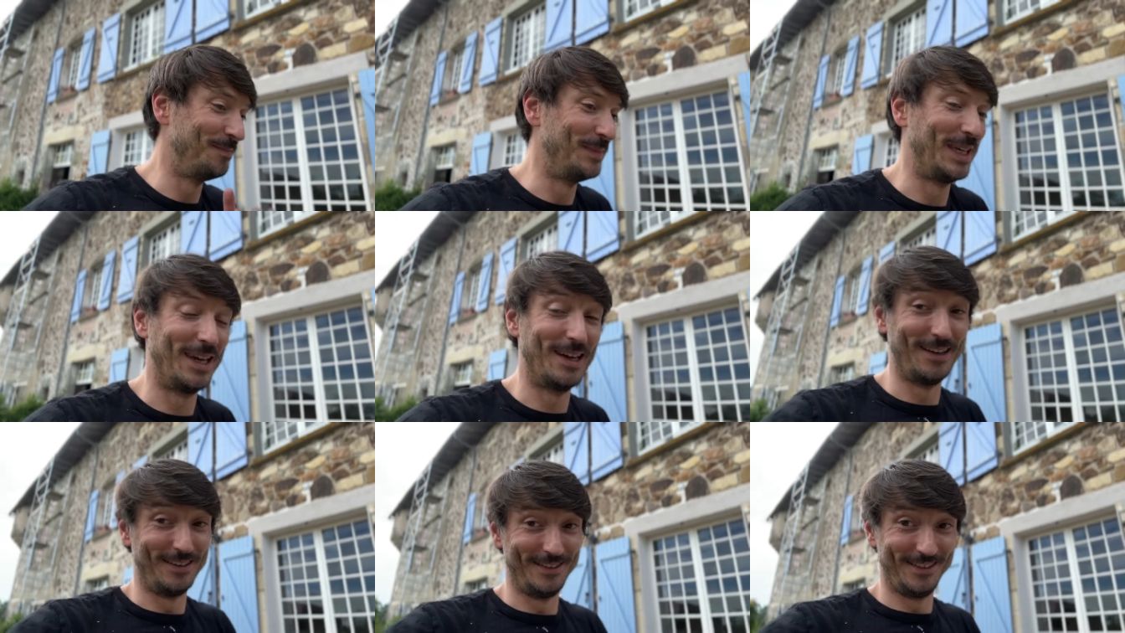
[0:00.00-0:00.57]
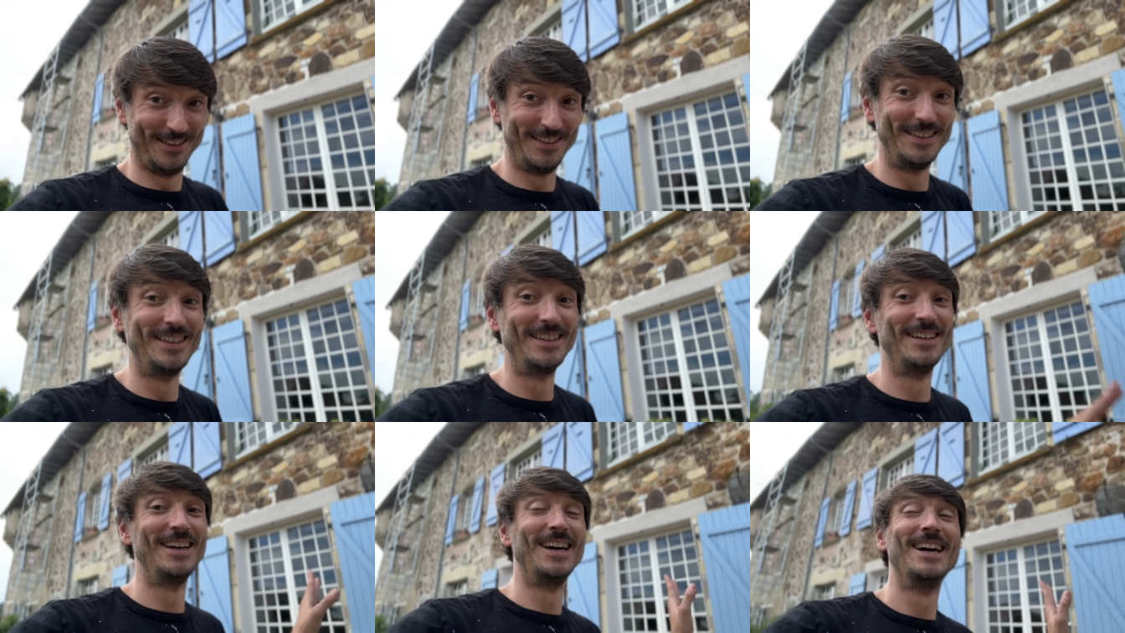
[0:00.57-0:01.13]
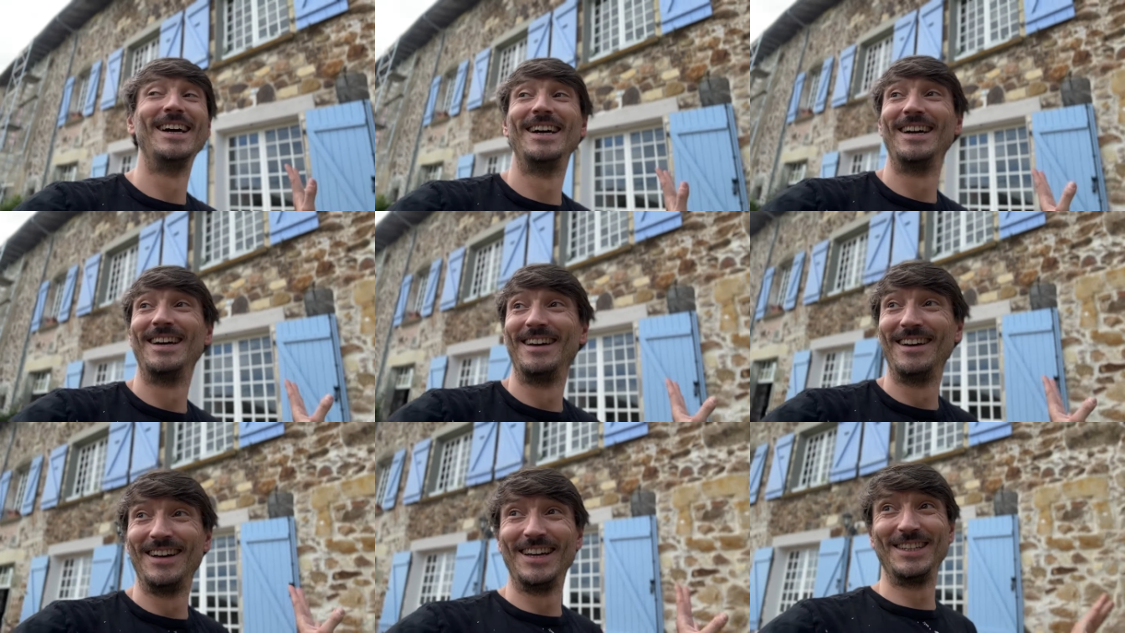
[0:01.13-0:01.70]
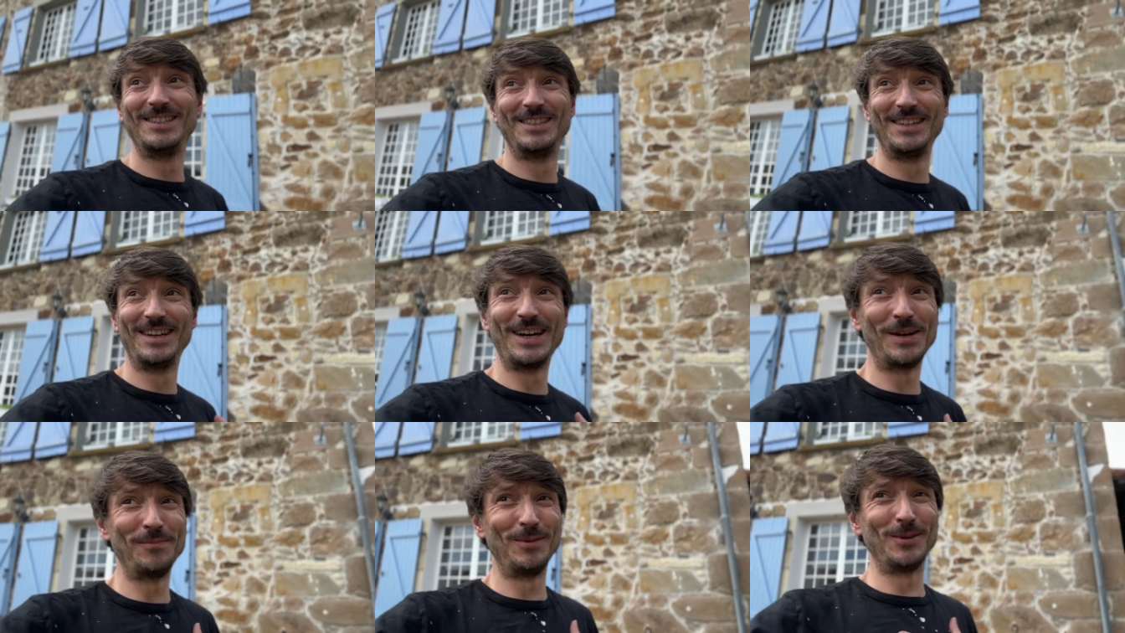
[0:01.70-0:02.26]
because
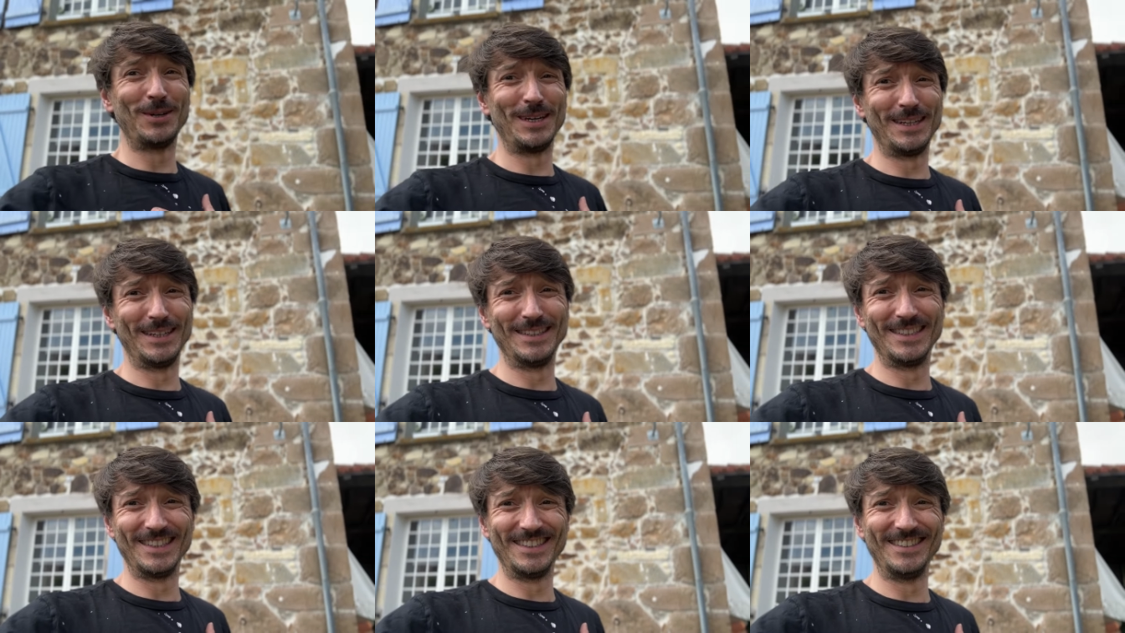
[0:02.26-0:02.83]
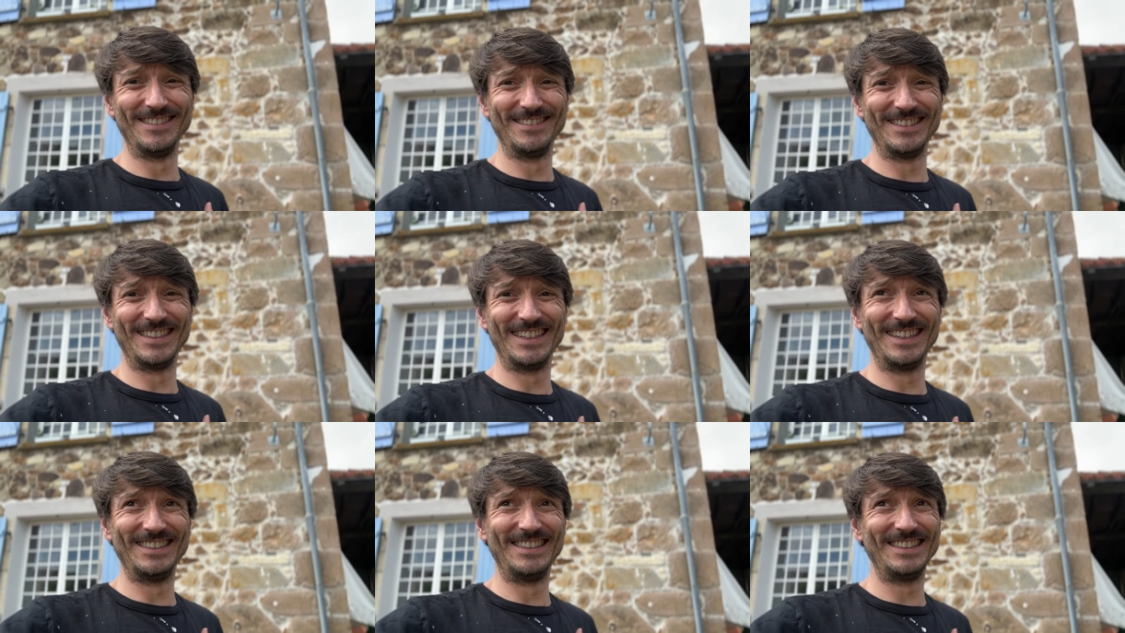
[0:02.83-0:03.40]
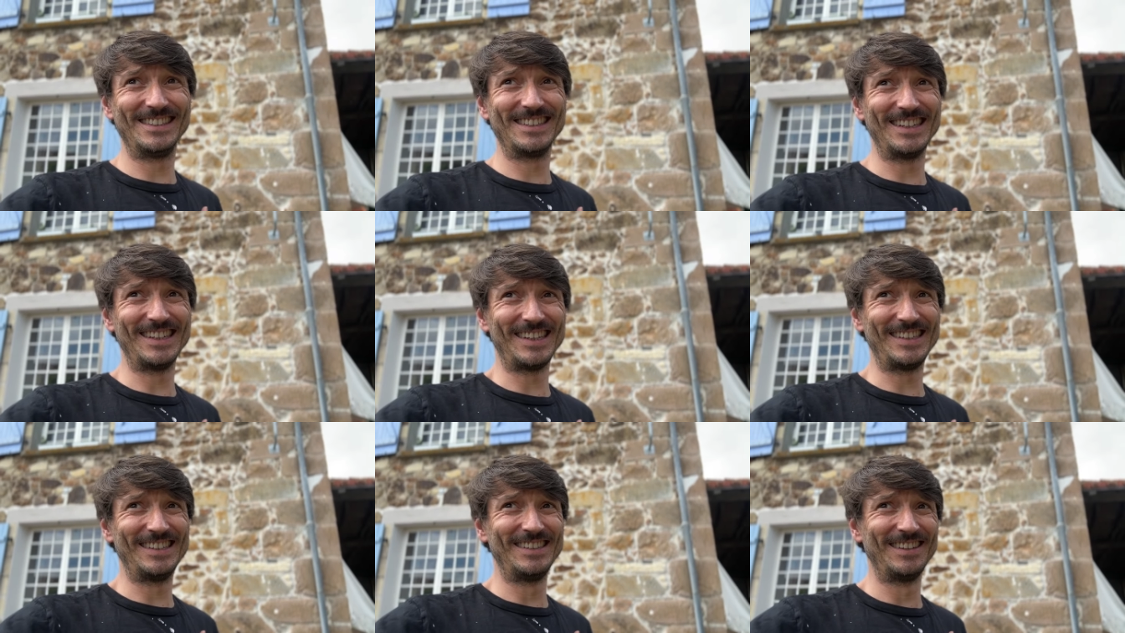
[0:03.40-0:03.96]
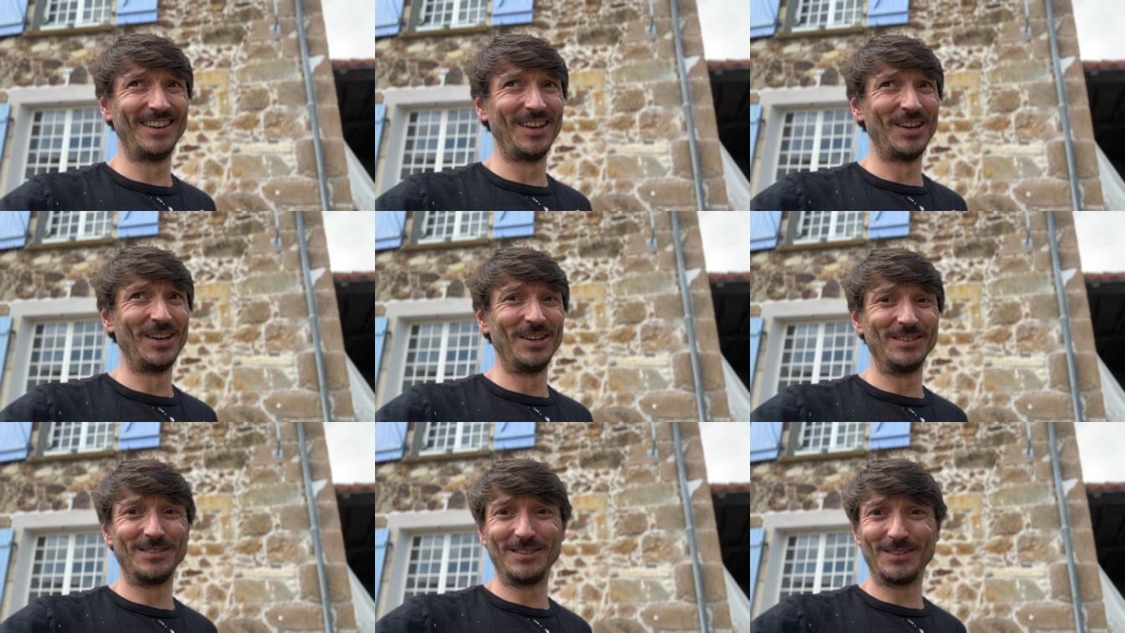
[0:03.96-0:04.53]
I'm looking at it and it's like
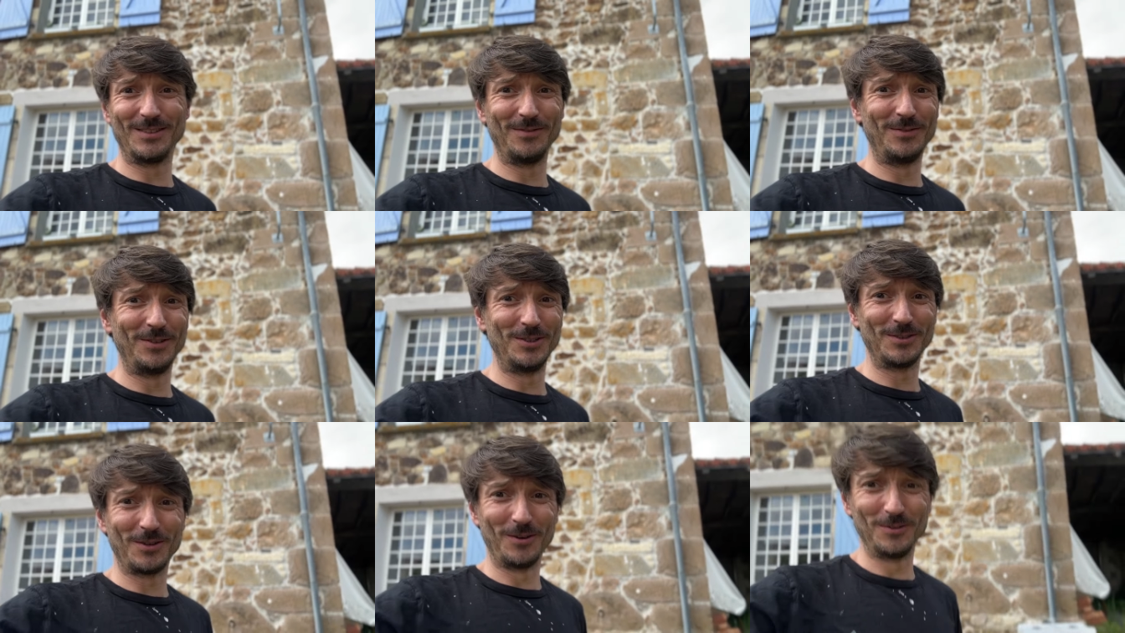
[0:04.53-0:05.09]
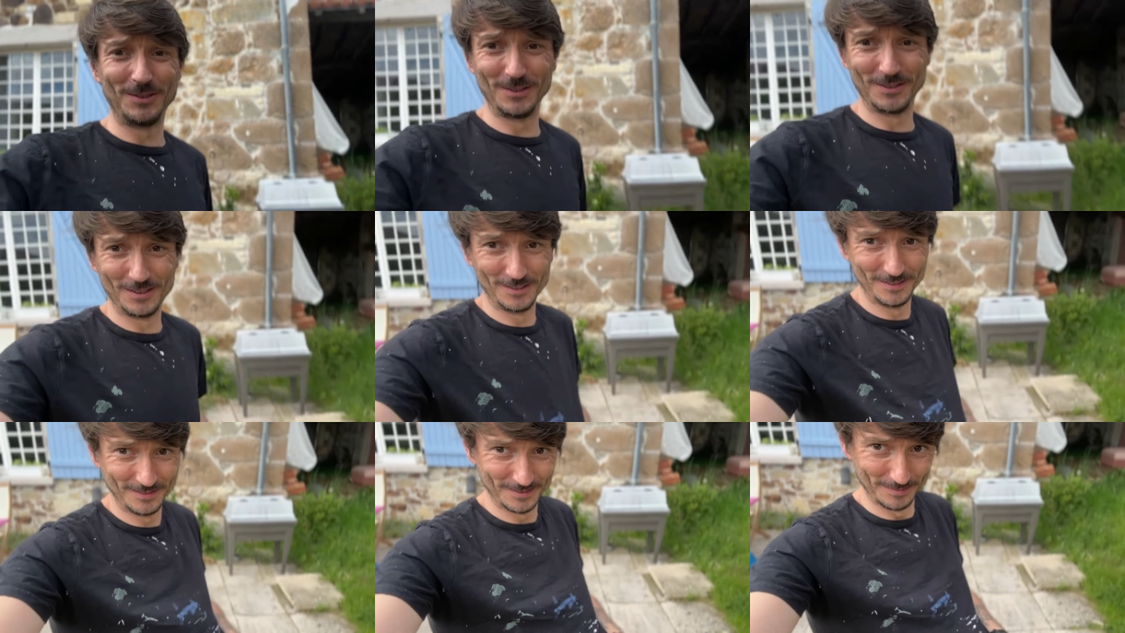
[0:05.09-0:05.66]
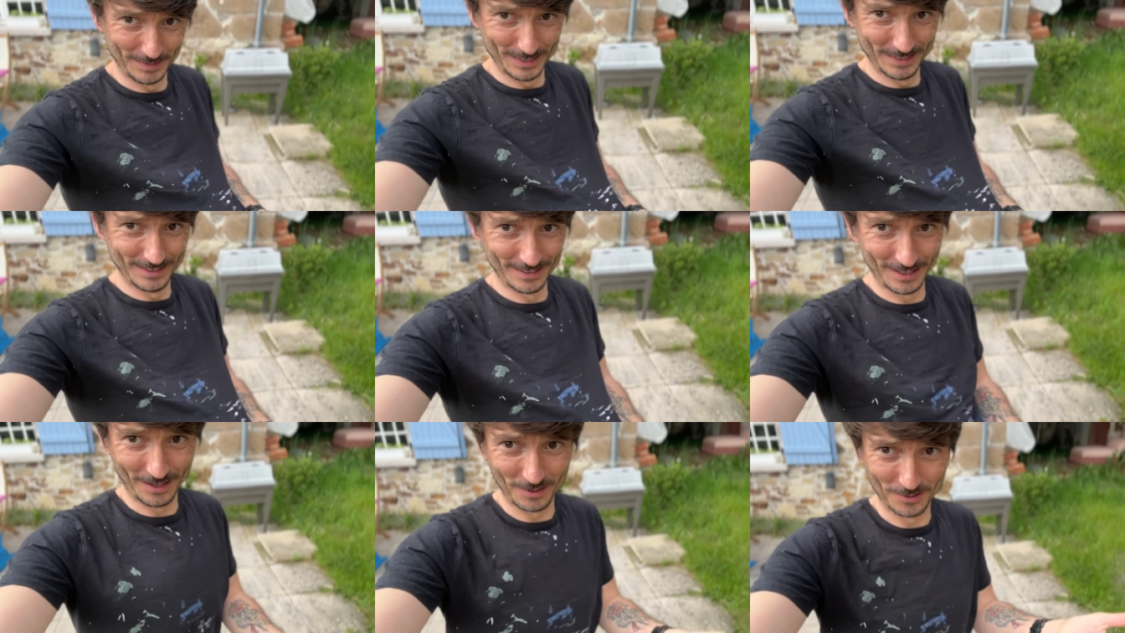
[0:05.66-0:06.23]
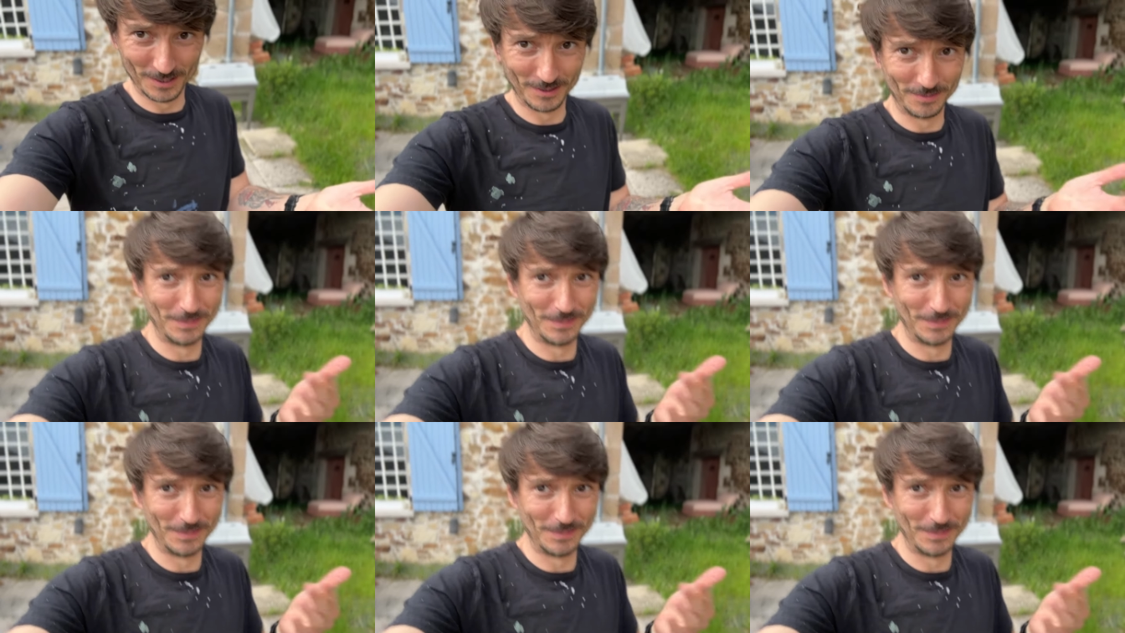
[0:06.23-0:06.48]
just the first coat is on. I mm, mean, look at